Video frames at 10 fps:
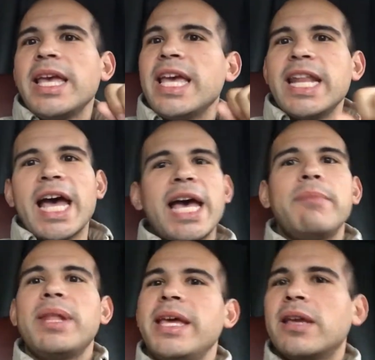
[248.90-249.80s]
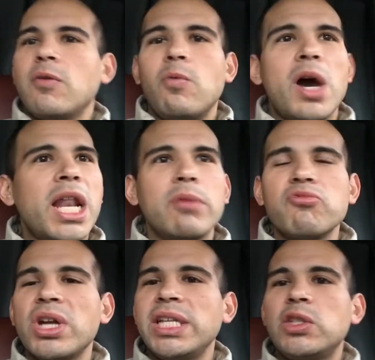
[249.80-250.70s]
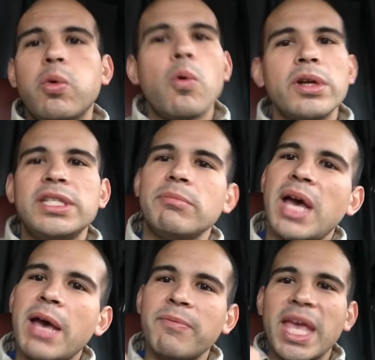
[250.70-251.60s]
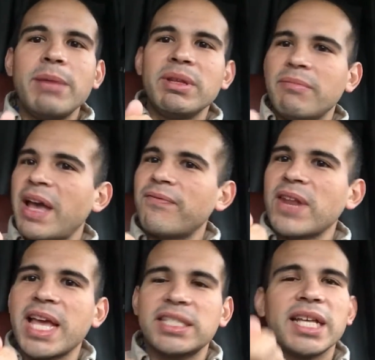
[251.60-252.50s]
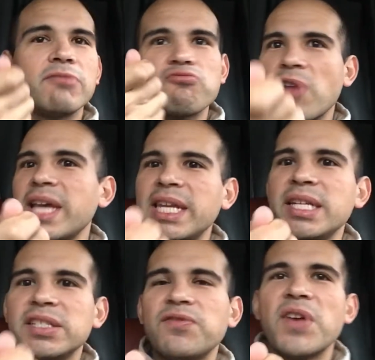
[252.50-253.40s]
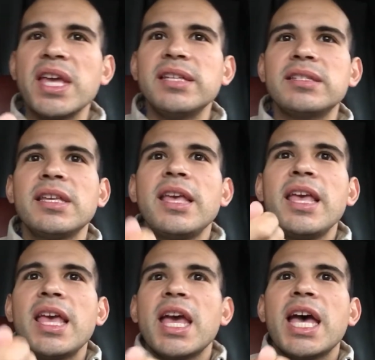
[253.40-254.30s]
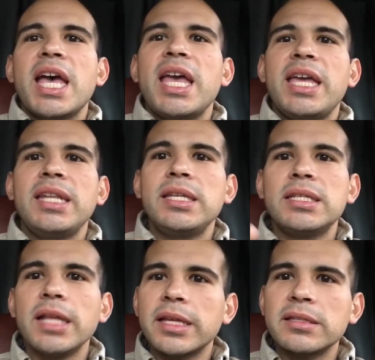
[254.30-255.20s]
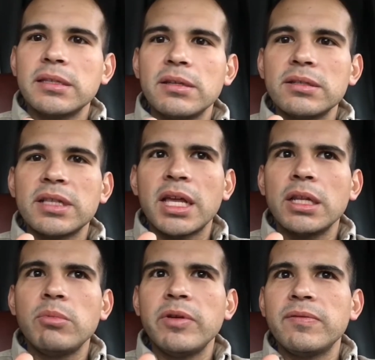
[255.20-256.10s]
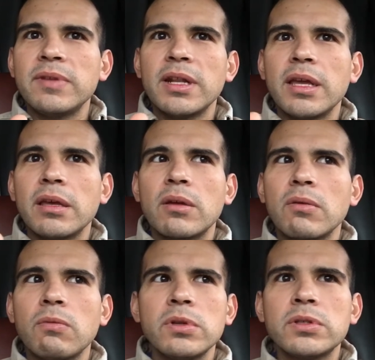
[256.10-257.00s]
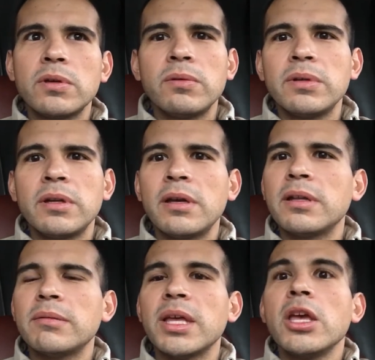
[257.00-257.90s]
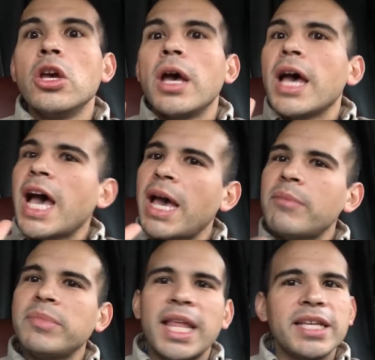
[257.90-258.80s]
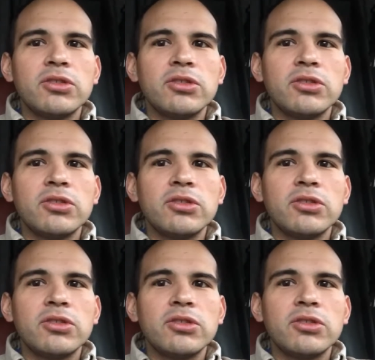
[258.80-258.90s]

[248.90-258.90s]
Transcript: and I'm like, while I'm running towards him, I'm aiming my flashlight right in his face, and he's like still slightly moving, like, what's going on? I'm